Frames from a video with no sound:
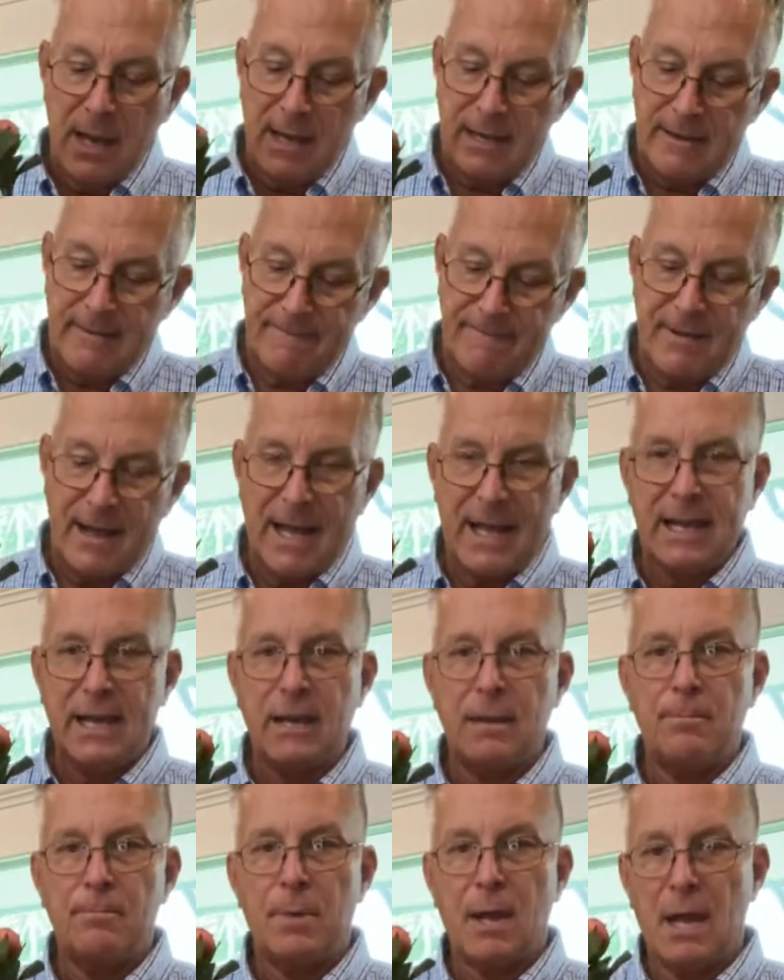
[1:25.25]
divide
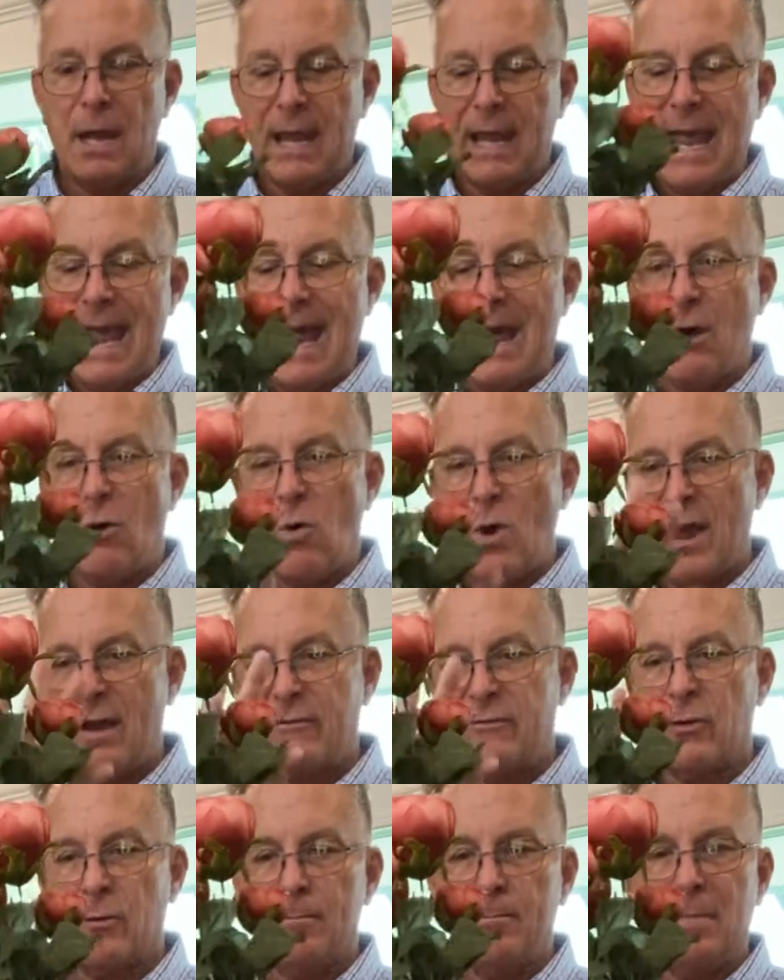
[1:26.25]
it by
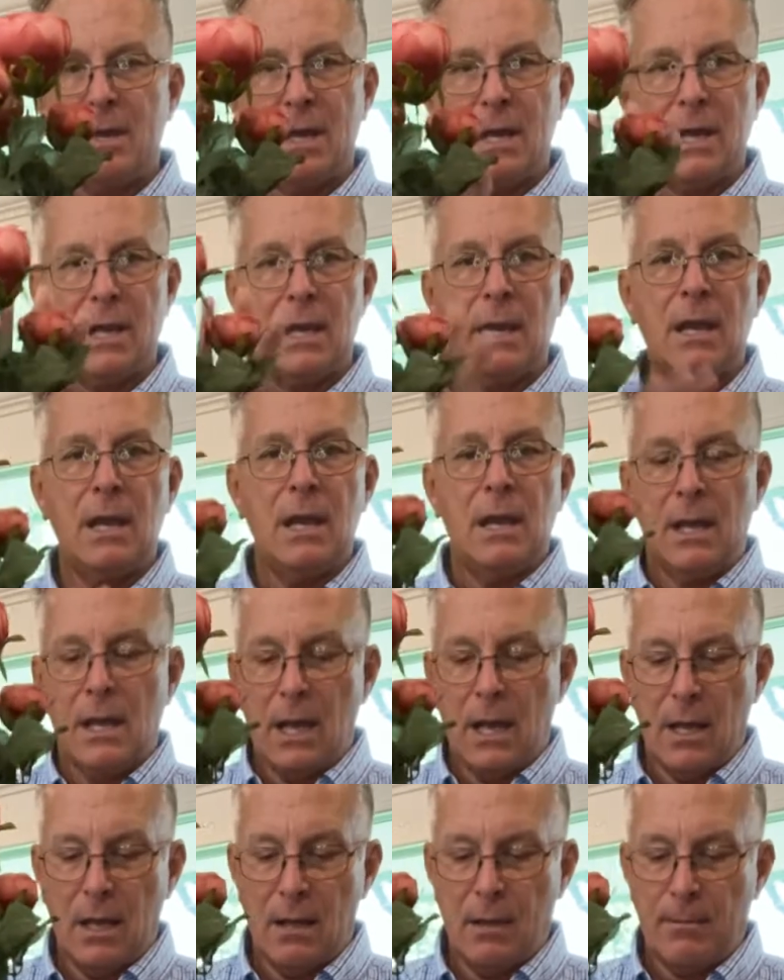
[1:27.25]
however many
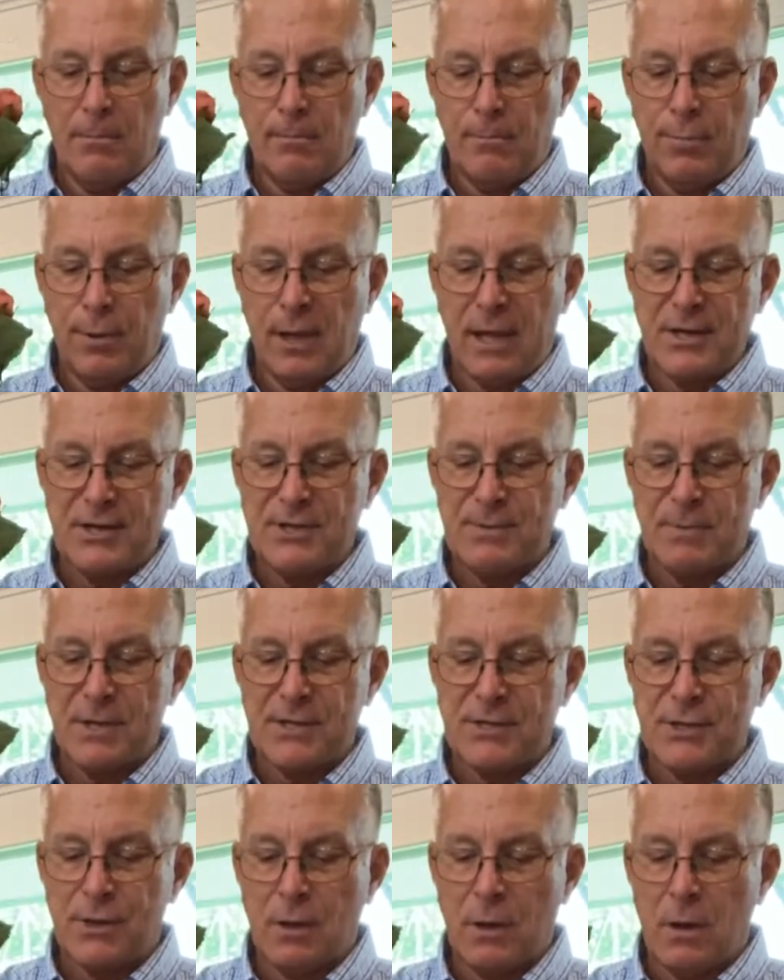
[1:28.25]

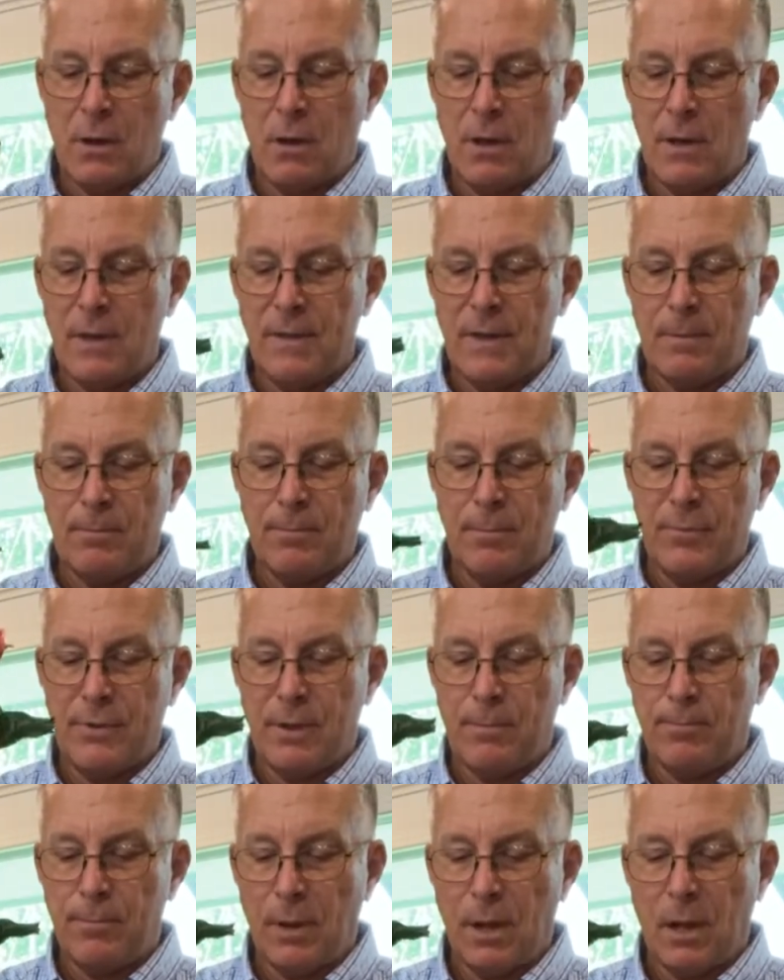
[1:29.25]
placements are on the
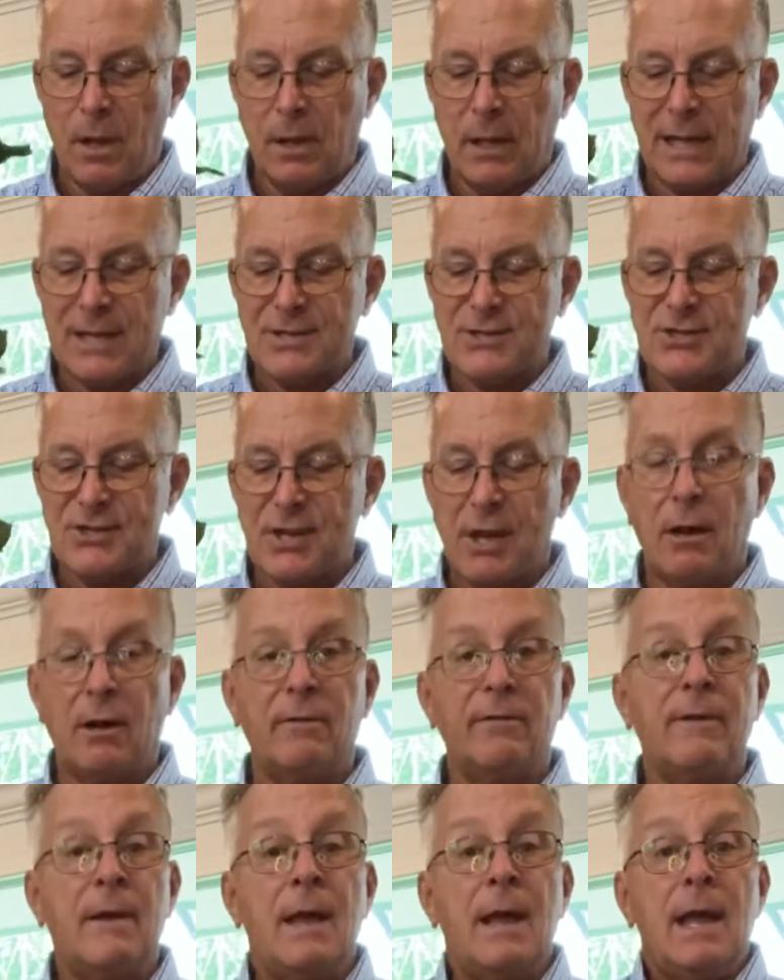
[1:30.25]
plug
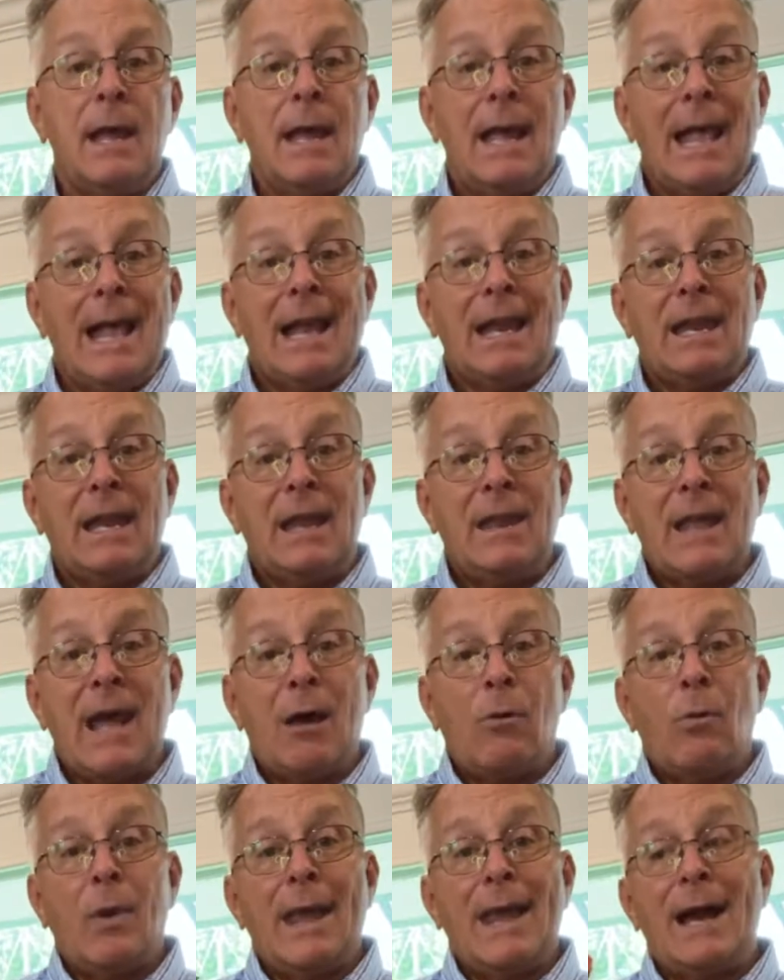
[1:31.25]
itself, and then
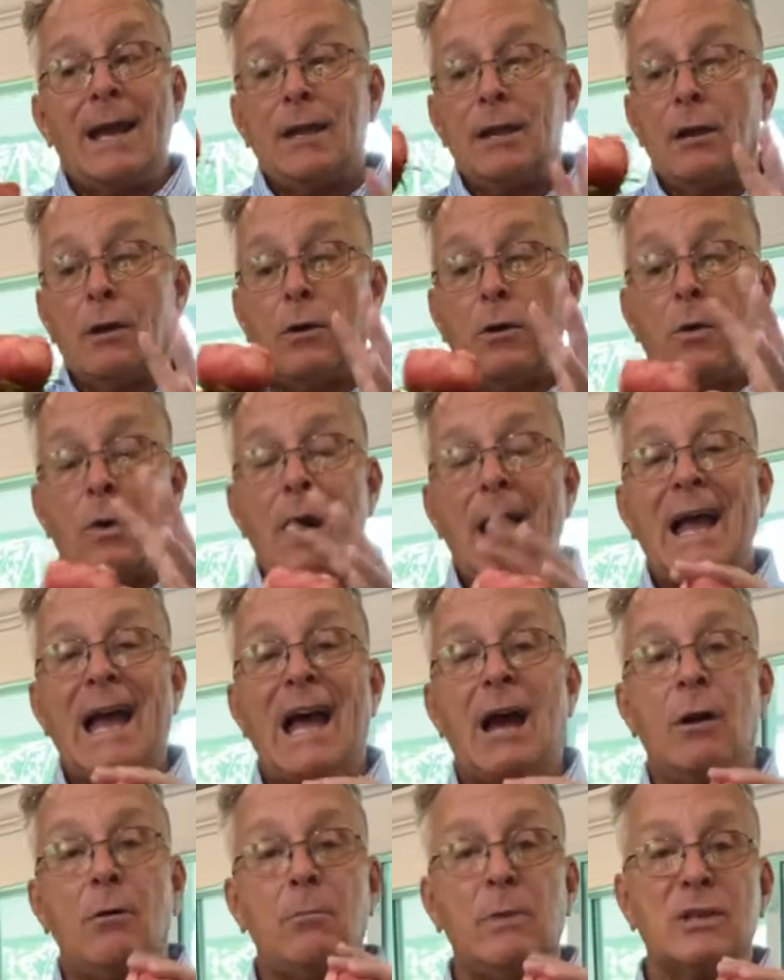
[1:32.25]
that way I know
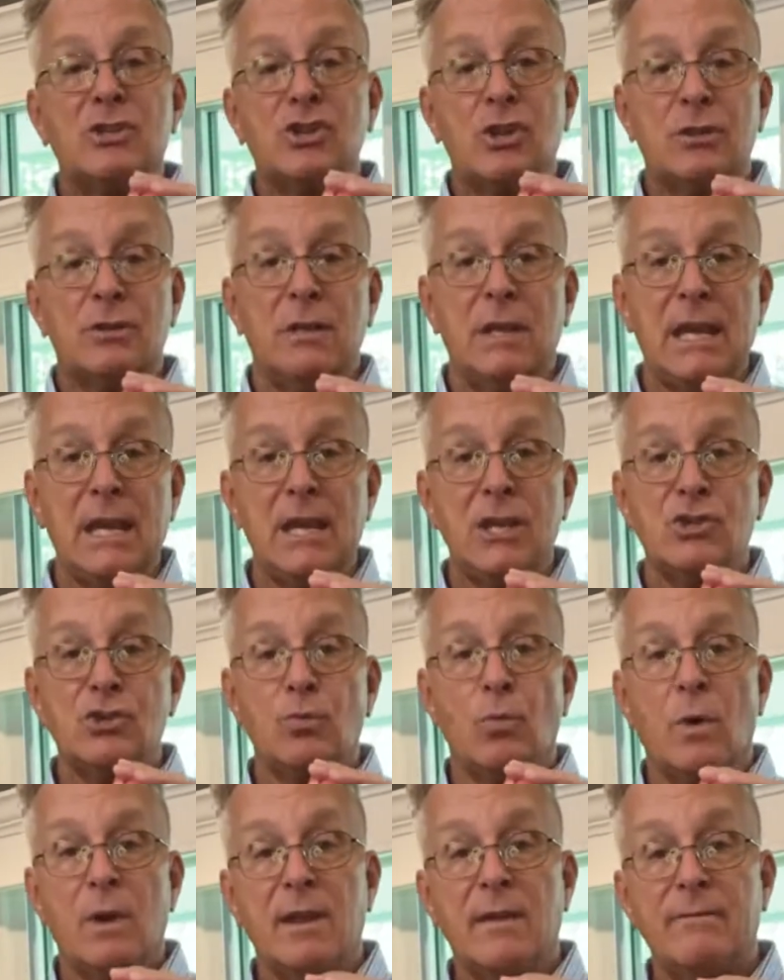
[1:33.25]
how much each
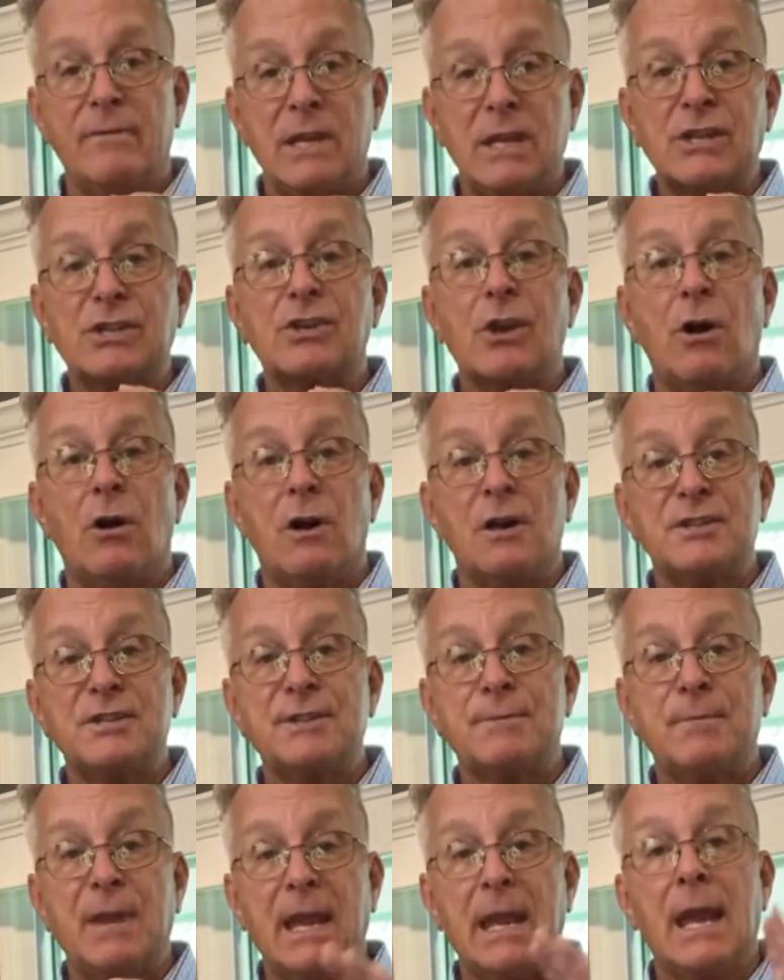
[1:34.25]
one of these
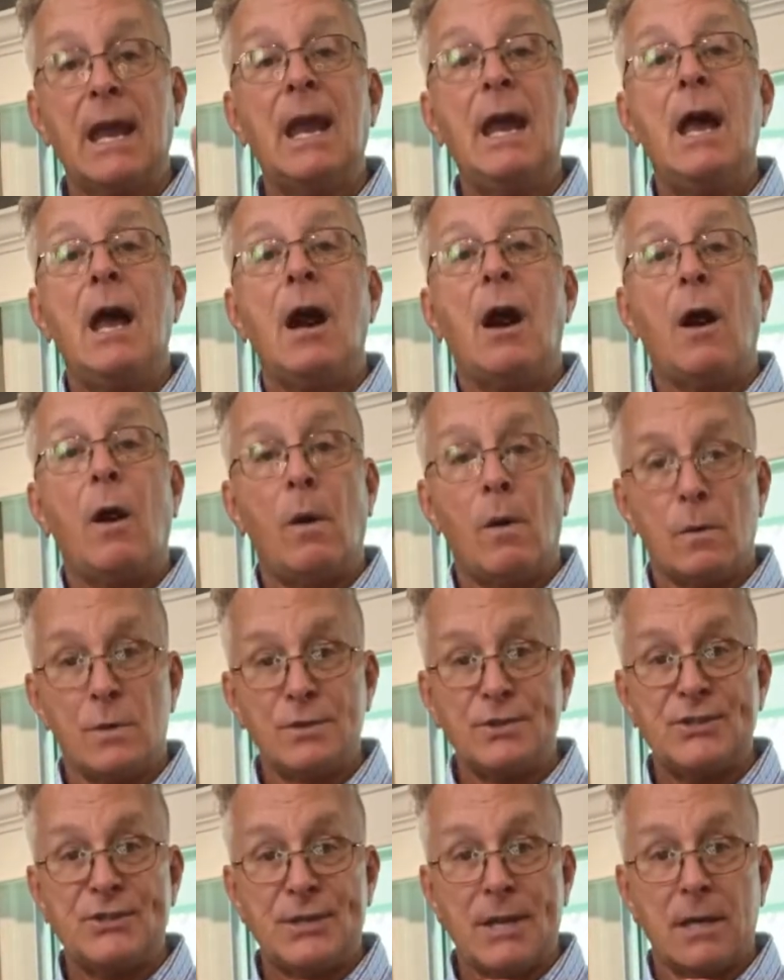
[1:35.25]
costs me
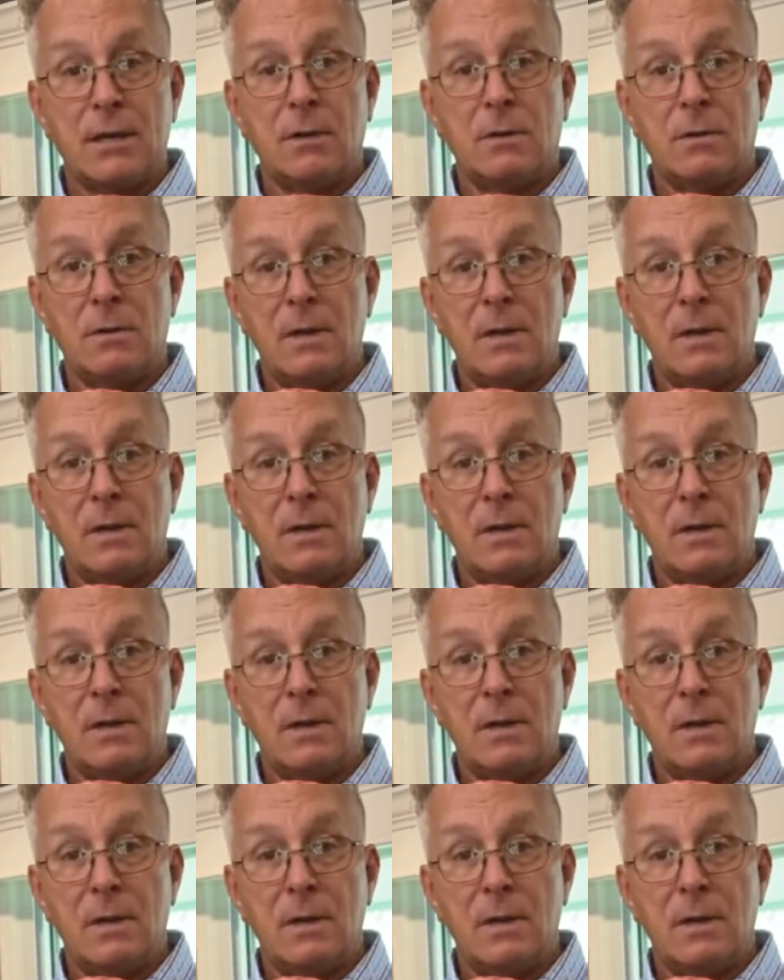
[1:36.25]
wholesale.